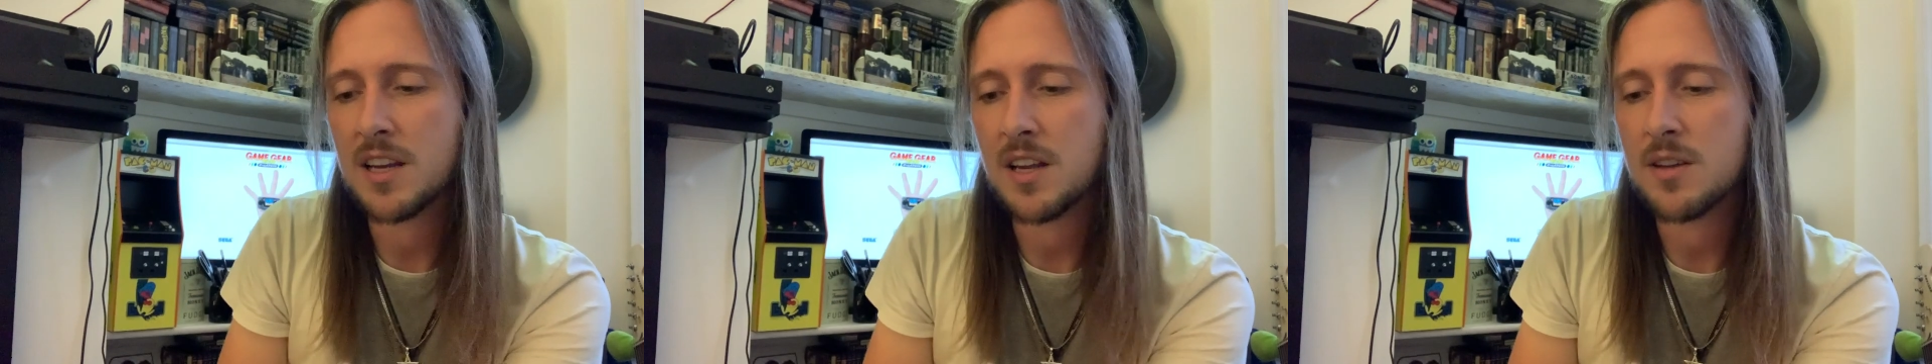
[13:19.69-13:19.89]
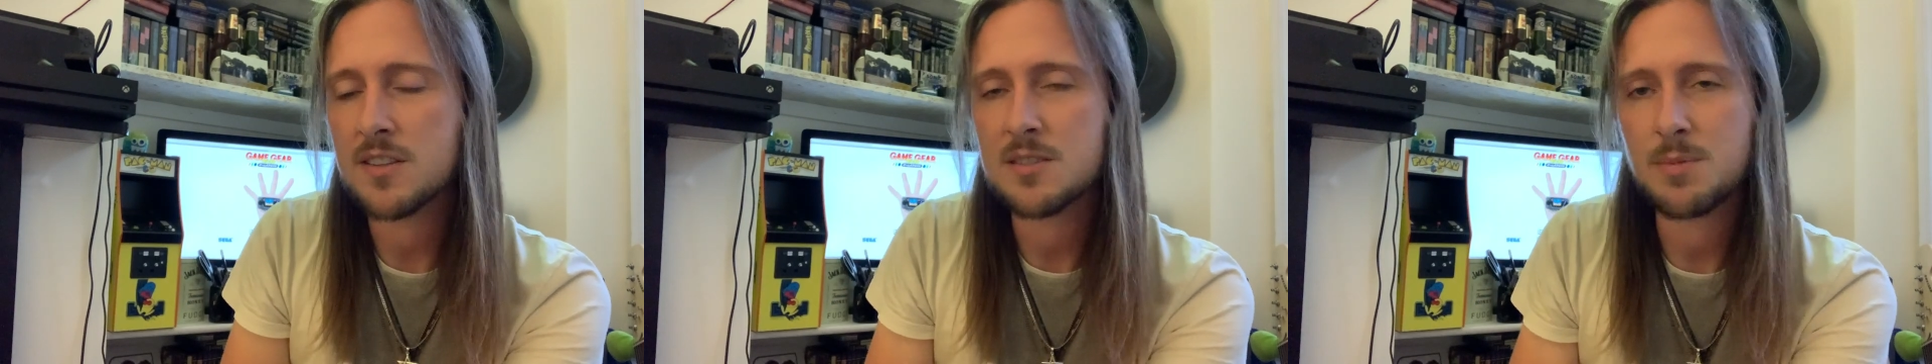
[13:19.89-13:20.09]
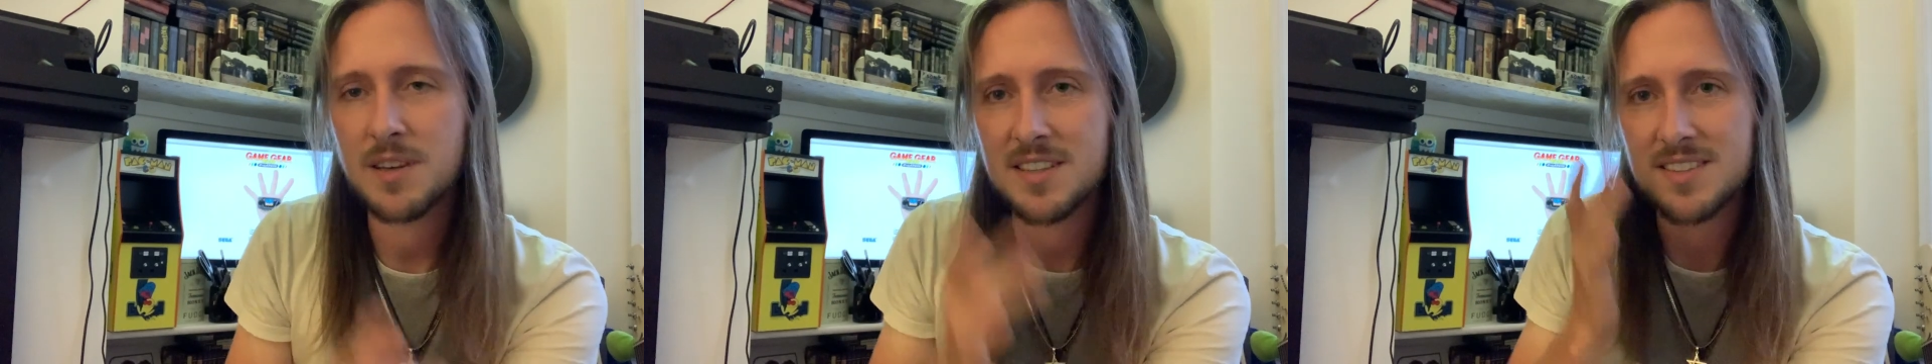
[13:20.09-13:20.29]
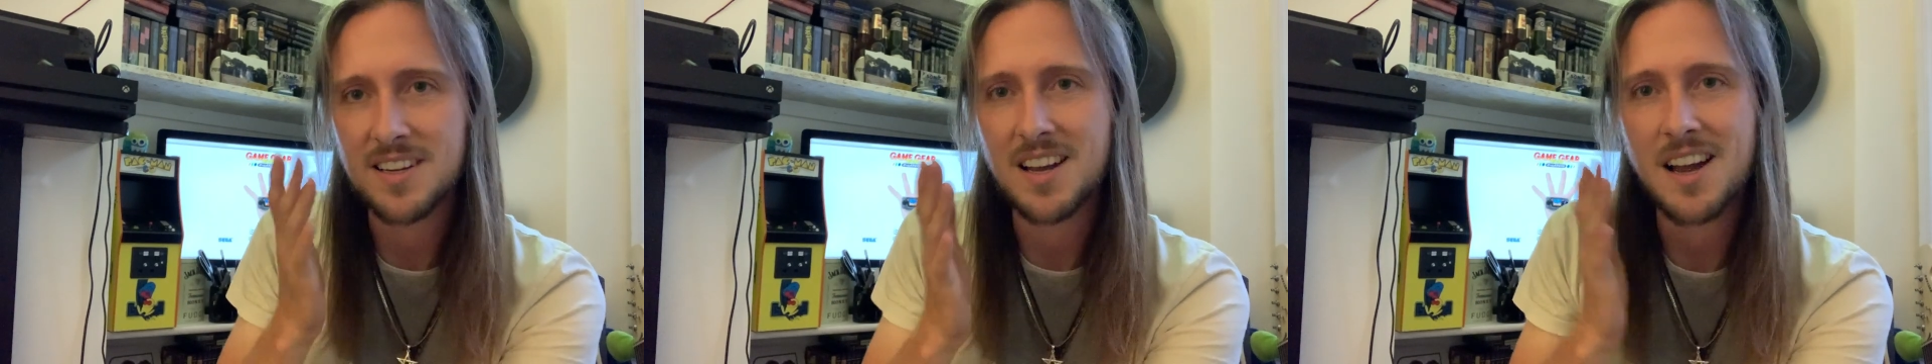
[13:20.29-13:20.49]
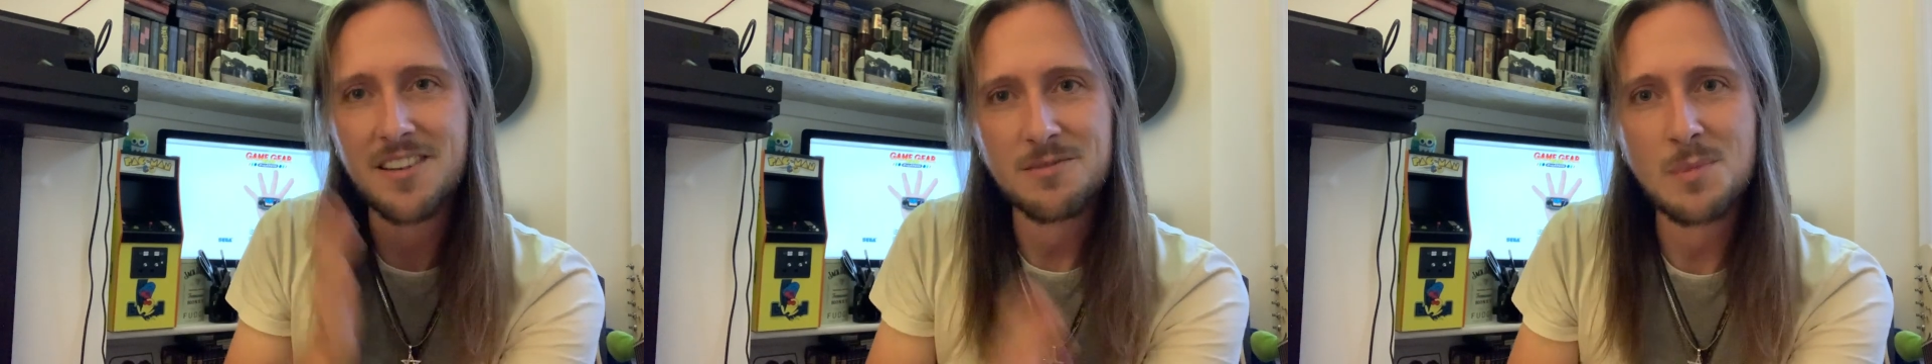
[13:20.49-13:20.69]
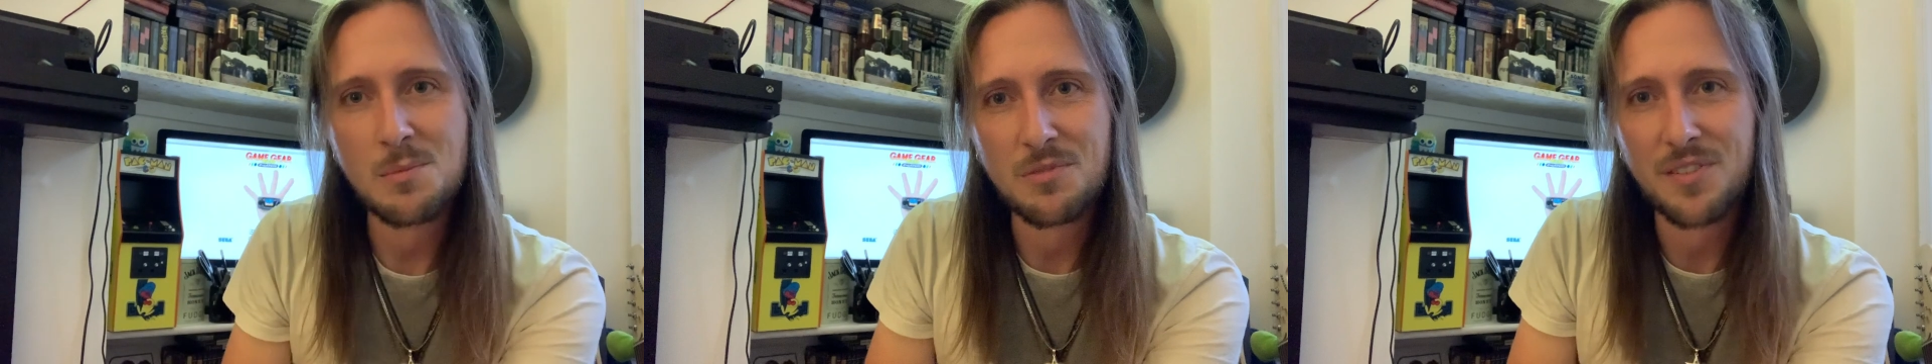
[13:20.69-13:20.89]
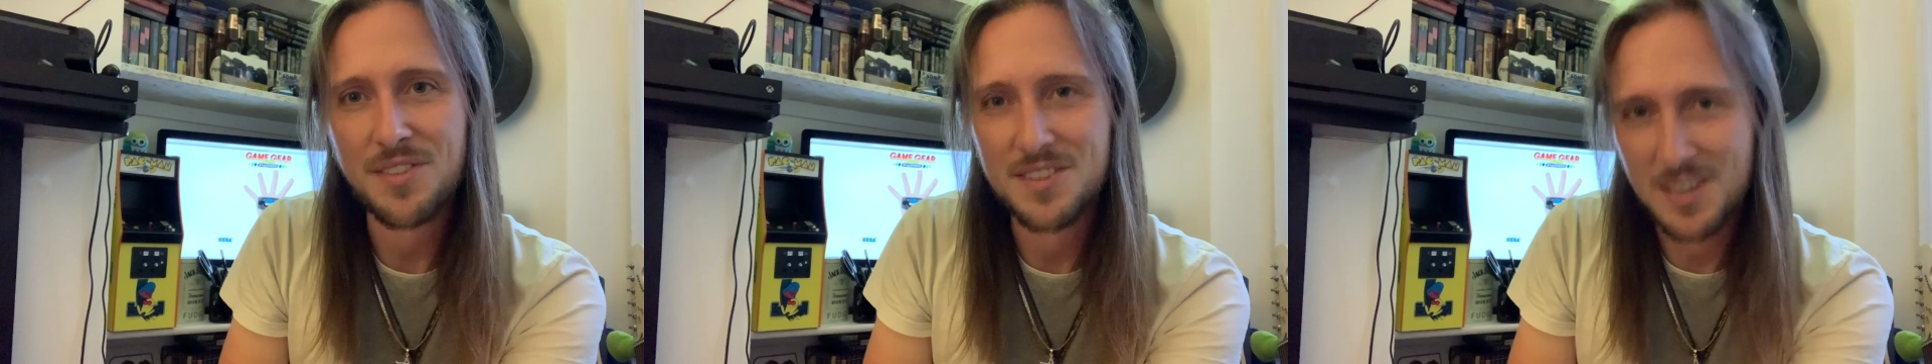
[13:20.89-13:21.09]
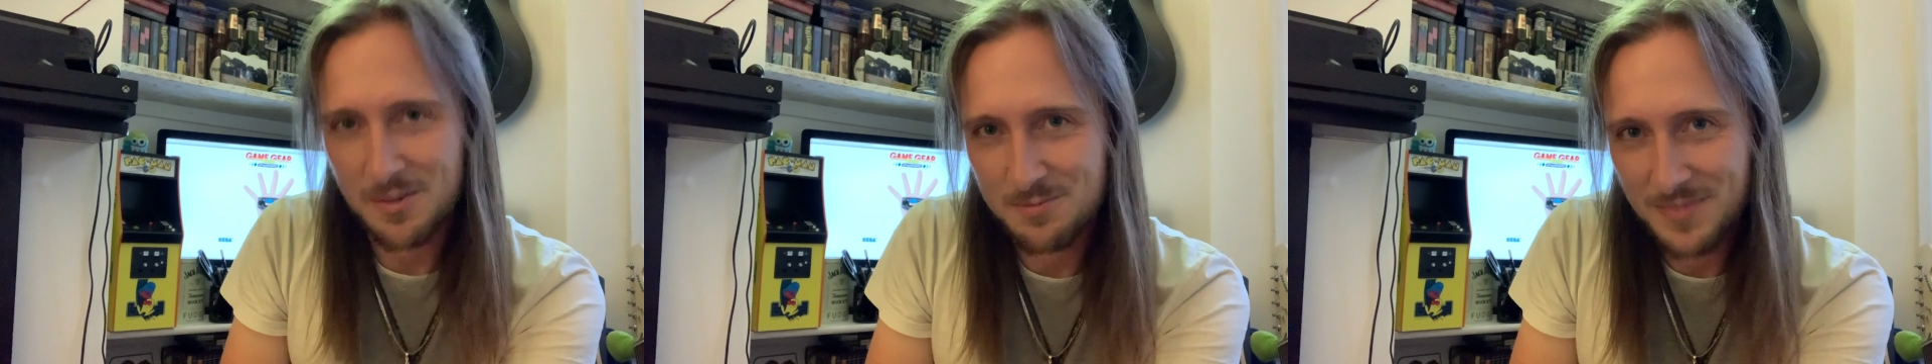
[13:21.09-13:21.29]
used because I can't remember off
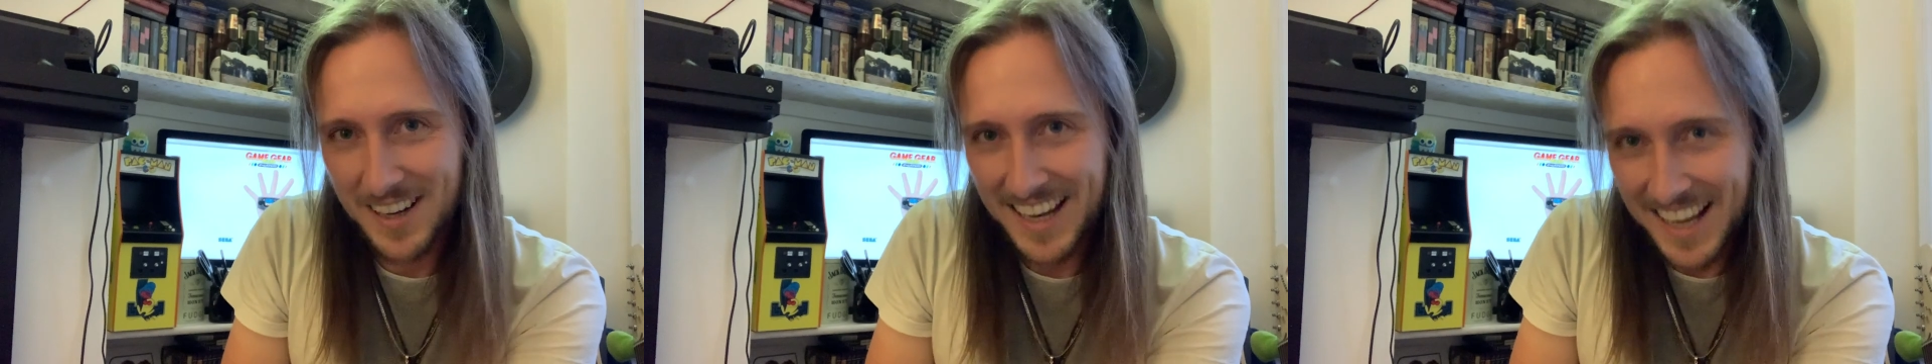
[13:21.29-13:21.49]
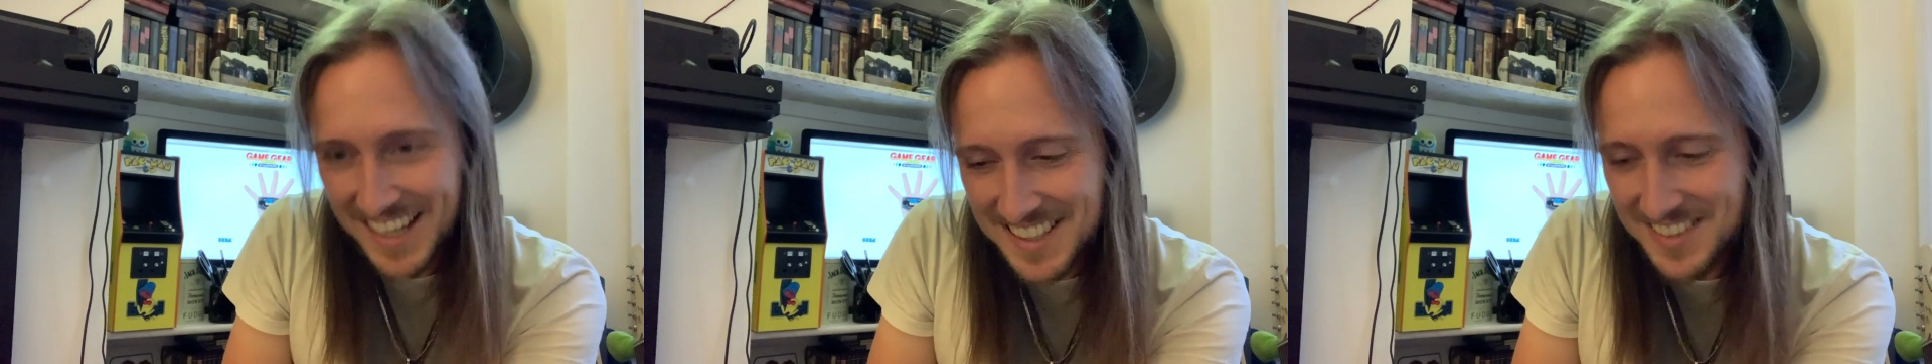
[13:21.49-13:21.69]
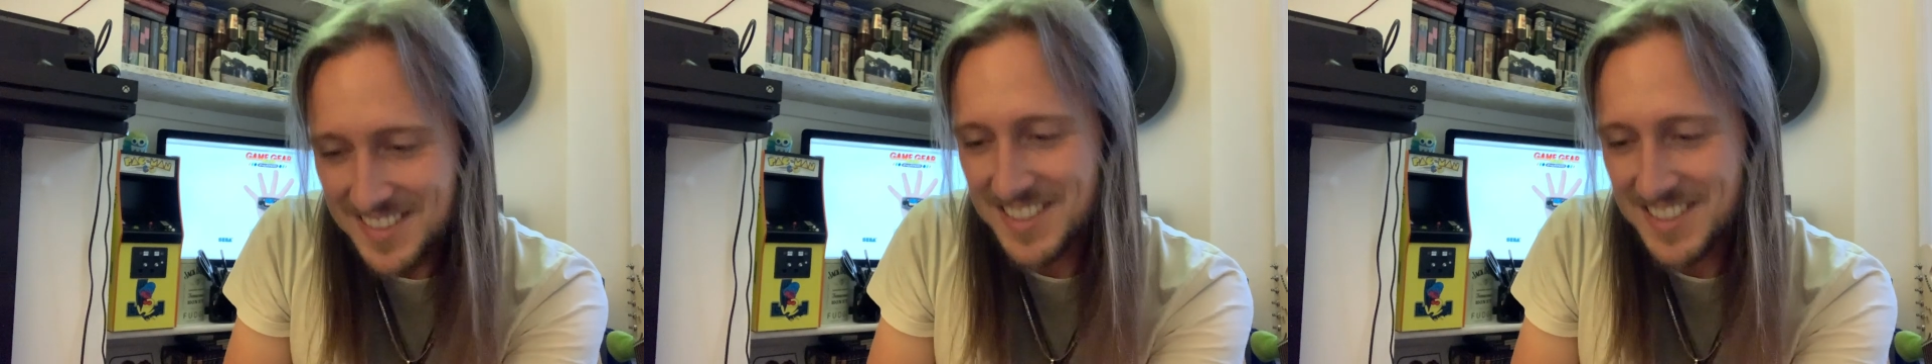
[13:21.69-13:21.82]
the top of my head.